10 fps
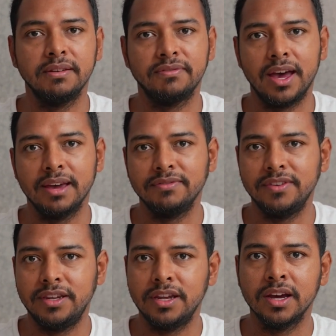if I've
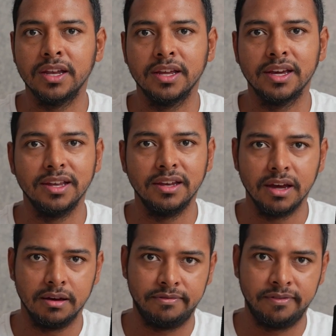done
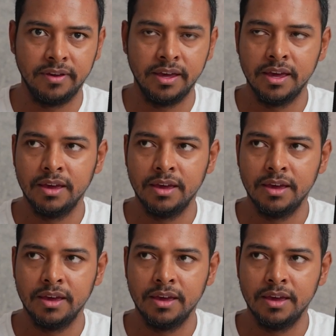enough.